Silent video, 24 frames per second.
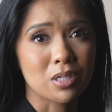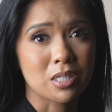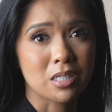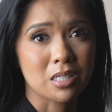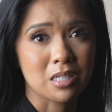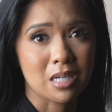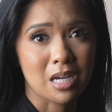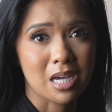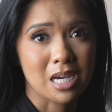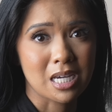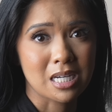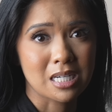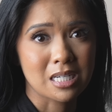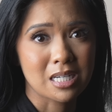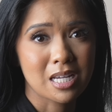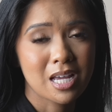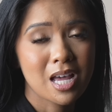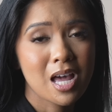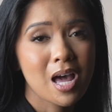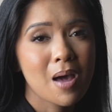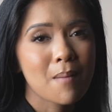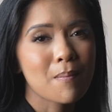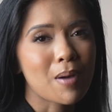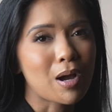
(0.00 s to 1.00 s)
the skin,
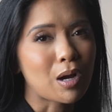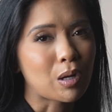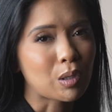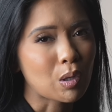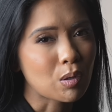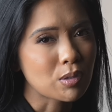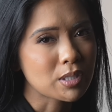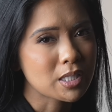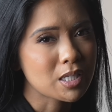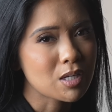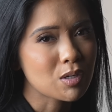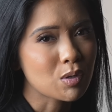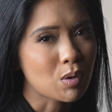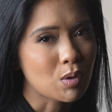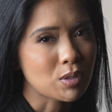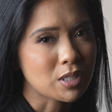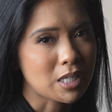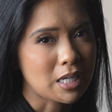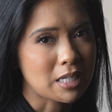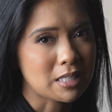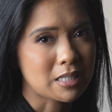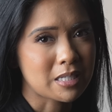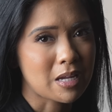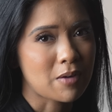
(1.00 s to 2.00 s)
but Glowselle goes
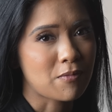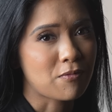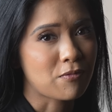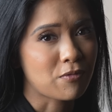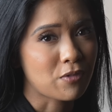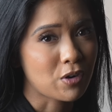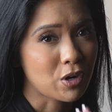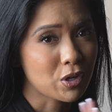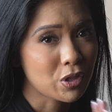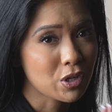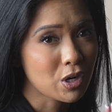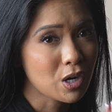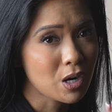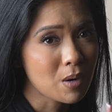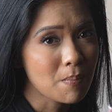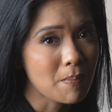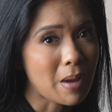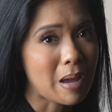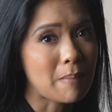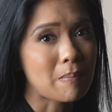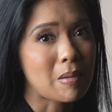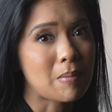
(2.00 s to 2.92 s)
a step further by